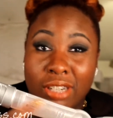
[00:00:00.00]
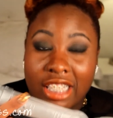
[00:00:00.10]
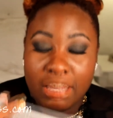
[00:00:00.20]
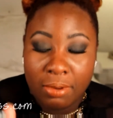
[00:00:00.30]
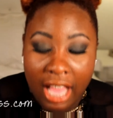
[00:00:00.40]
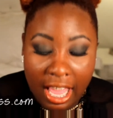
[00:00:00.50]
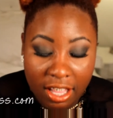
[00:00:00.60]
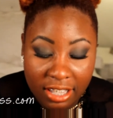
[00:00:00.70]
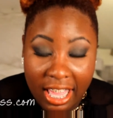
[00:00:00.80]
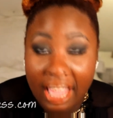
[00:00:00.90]
want to keep an eye
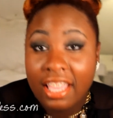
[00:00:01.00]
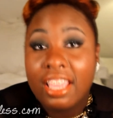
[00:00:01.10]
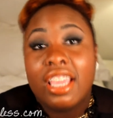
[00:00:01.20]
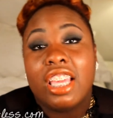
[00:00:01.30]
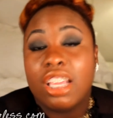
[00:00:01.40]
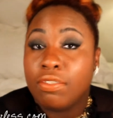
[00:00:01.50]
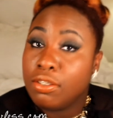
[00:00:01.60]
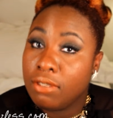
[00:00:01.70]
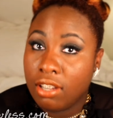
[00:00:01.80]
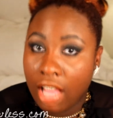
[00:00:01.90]
on that
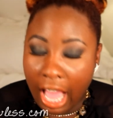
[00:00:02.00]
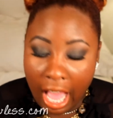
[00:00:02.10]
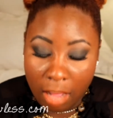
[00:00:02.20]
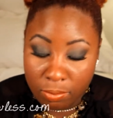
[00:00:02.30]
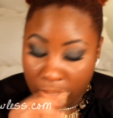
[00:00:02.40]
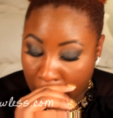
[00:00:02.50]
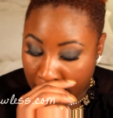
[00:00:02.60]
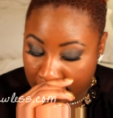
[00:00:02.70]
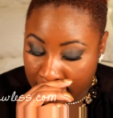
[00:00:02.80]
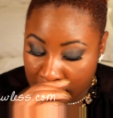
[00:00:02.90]
if you
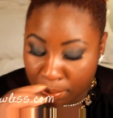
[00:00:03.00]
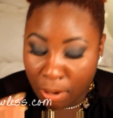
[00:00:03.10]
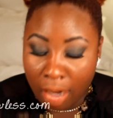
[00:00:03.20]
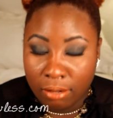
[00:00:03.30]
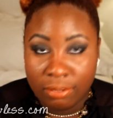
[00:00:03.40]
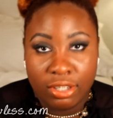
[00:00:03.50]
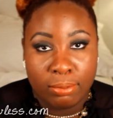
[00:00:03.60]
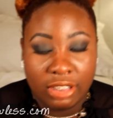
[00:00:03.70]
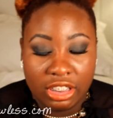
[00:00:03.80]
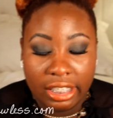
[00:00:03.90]
have this problem with
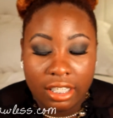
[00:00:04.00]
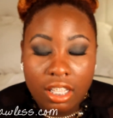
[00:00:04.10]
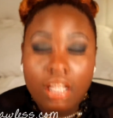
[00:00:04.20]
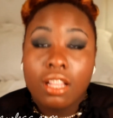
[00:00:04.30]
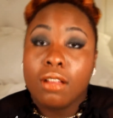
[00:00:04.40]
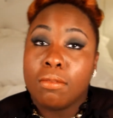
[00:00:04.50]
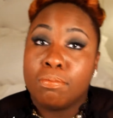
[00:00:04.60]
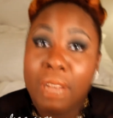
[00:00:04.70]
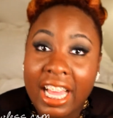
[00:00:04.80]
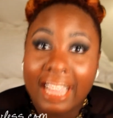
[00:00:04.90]
your machine.
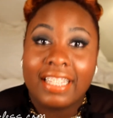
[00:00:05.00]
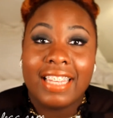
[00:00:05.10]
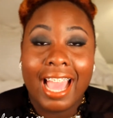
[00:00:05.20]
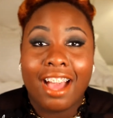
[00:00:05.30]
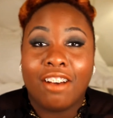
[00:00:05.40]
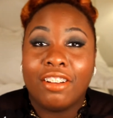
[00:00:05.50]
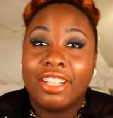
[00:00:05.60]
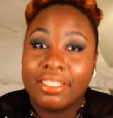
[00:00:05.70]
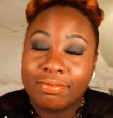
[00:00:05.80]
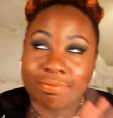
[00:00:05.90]
But now,
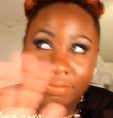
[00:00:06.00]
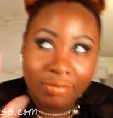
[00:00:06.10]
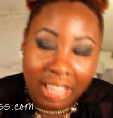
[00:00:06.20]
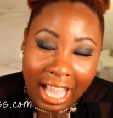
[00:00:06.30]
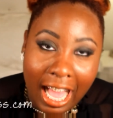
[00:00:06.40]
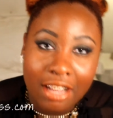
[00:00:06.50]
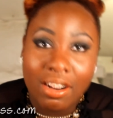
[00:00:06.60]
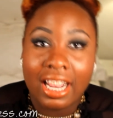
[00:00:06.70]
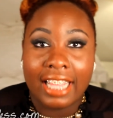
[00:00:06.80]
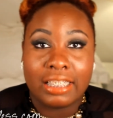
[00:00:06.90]
how
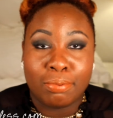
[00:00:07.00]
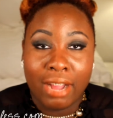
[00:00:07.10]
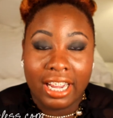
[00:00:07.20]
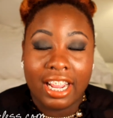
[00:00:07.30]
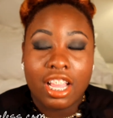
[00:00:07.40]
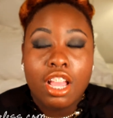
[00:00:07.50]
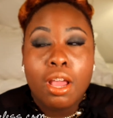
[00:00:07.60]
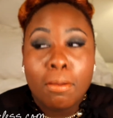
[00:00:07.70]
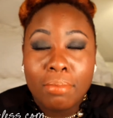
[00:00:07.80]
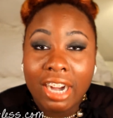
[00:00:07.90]
do I like the product?
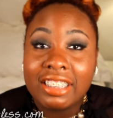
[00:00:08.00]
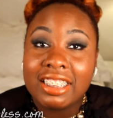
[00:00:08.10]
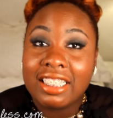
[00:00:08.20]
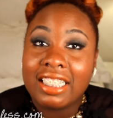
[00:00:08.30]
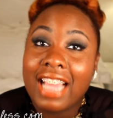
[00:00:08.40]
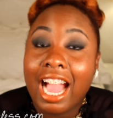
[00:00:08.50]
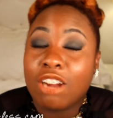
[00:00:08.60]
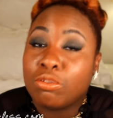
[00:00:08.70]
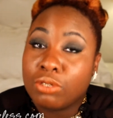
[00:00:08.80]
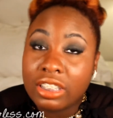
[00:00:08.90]
Personally,
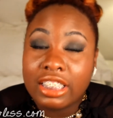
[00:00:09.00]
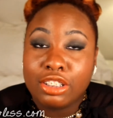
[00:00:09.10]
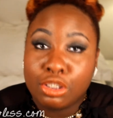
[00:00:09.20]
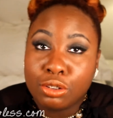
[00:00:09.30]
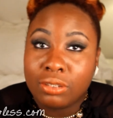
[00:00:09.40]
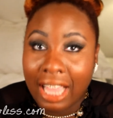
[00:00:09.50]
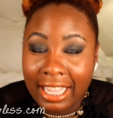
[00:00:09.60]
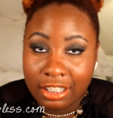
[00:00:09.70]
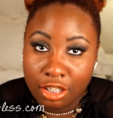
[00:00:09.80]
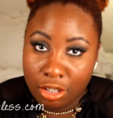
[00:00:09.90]
I really do
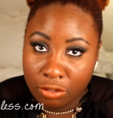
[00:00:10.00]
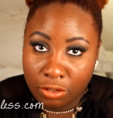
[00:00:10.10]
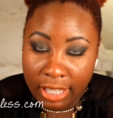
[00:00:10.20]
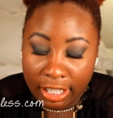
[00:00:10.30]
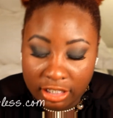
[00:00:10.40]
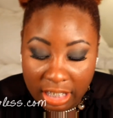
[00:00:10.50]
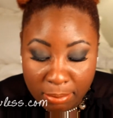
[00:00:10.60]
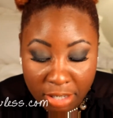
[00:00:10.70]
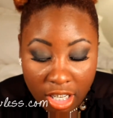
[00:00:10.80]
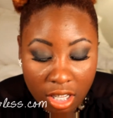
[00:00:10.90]
like the Huetiful Hair
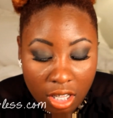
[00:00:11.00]
Steamer.